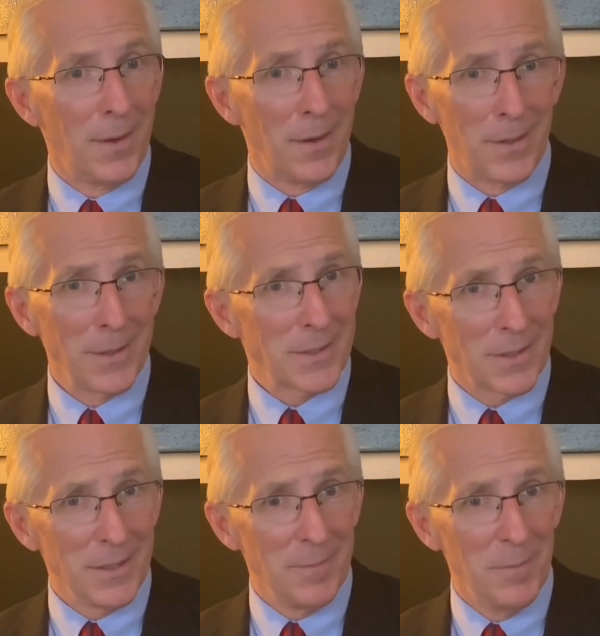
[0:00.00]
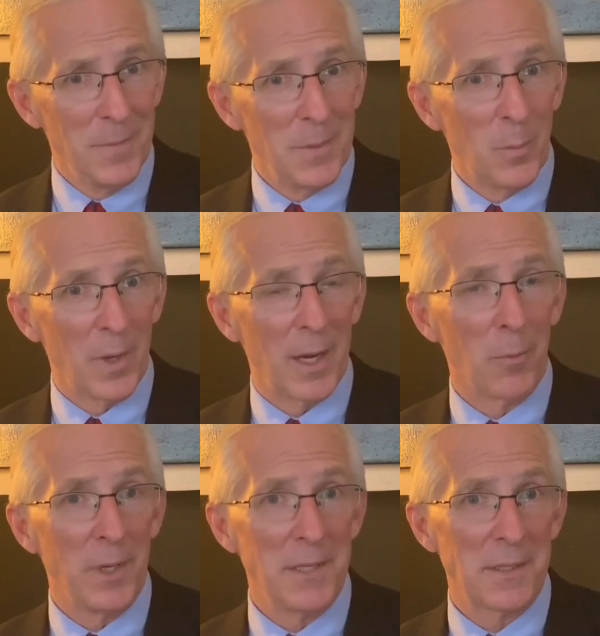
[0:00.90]
Honestly, when I
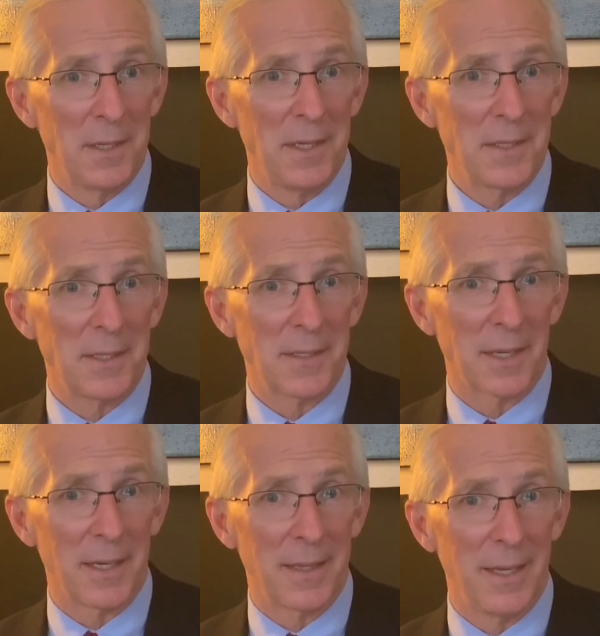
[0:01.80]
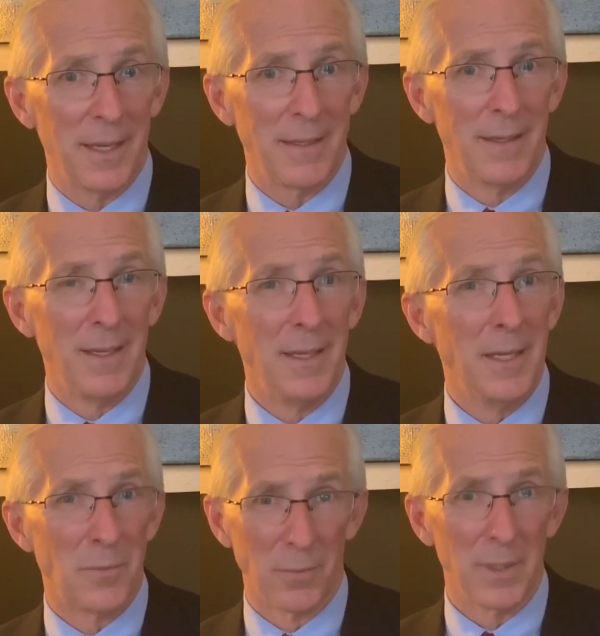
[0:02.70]
read statistics like that,
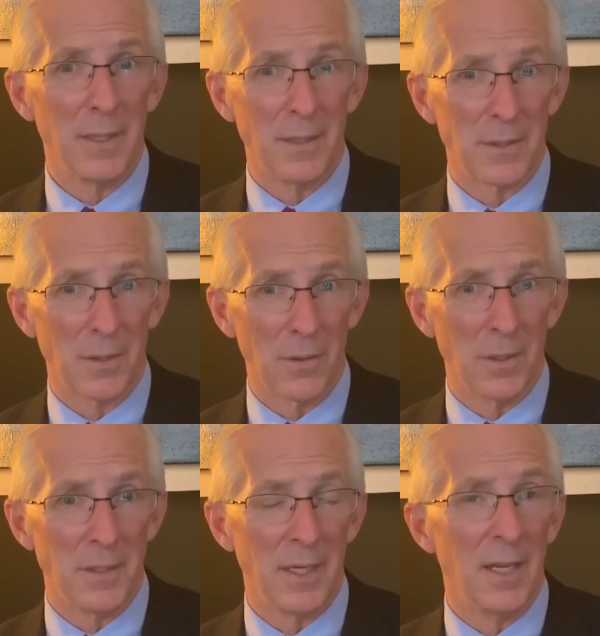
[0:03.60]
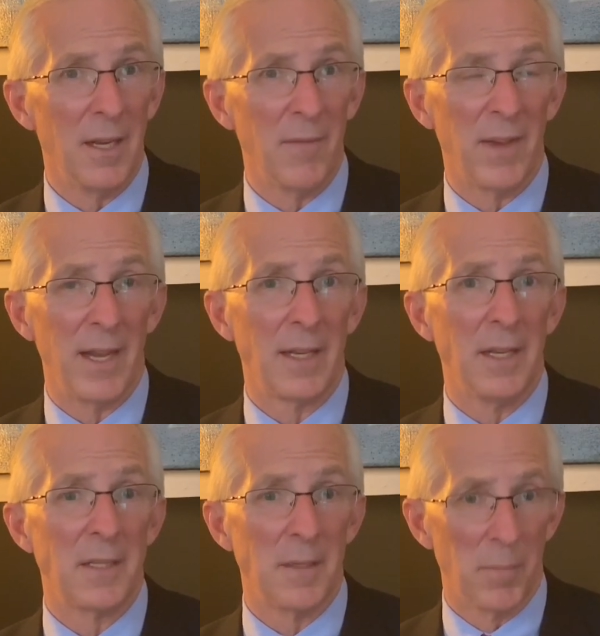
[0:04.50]
it's really discouraging, and in fact,
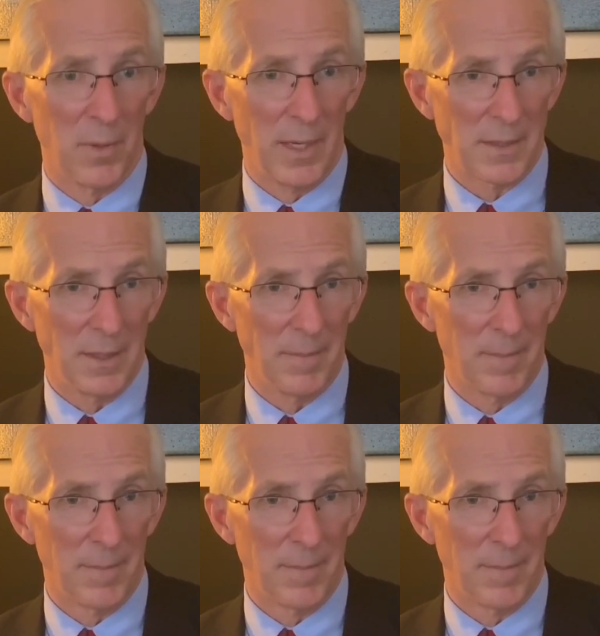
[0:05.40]
it's depressing.